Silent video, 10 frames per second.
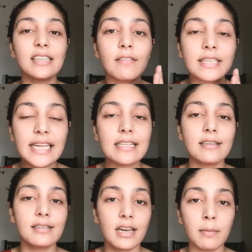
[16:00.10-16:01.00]
these 17
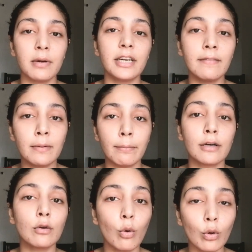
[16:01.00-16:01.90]
sustainable
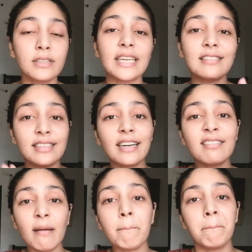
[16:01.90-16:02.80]
development goals and
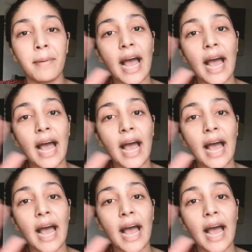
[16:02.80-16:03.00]
set them